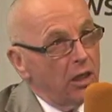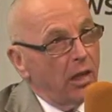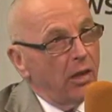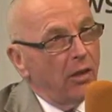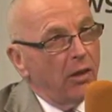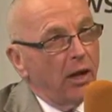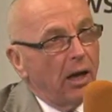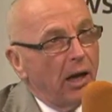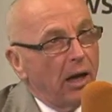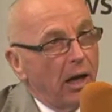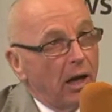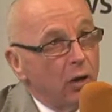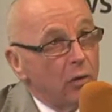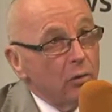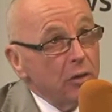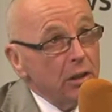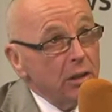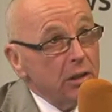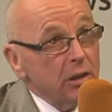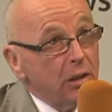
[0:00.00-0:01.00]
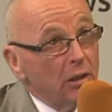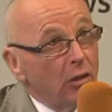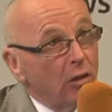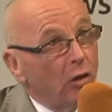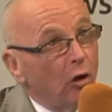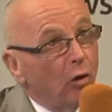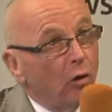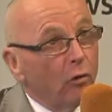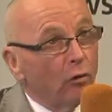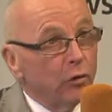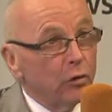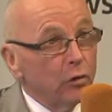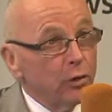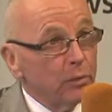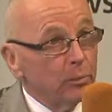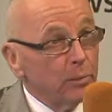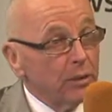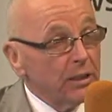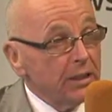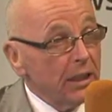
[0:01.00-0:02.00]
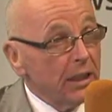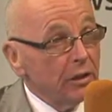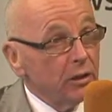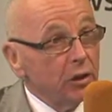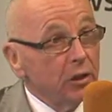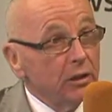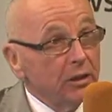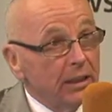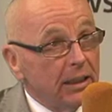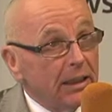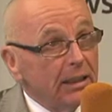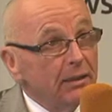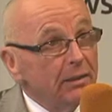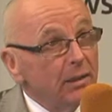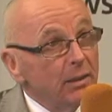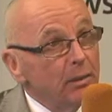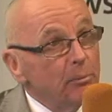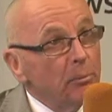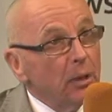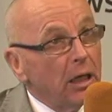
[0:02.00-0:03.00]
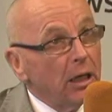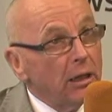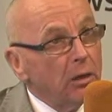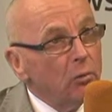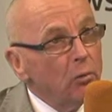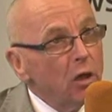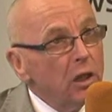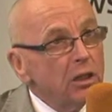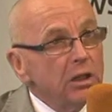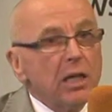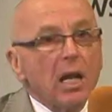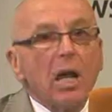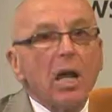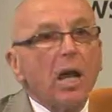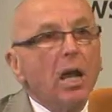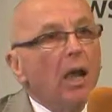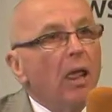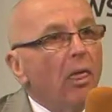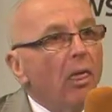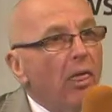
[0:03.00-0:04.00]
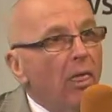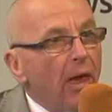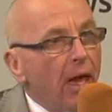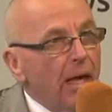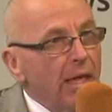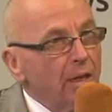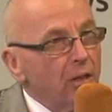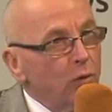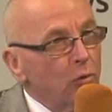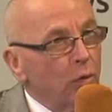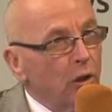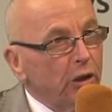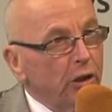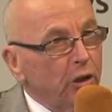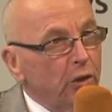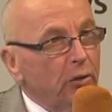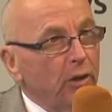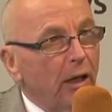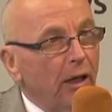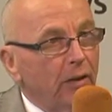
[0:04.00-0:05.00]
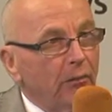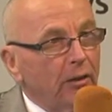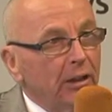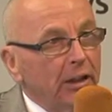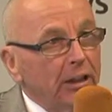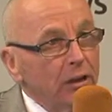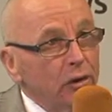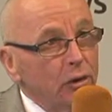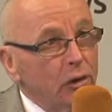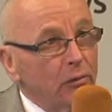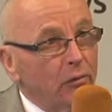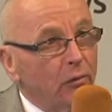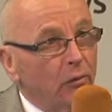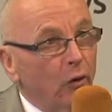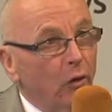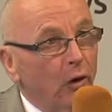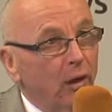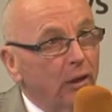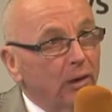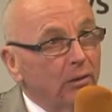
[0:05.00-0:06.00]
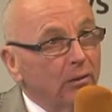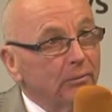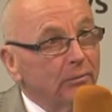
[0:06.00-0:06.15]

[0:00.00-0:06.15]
the house over the possession date that the buyer wants. That's what you have an agent for.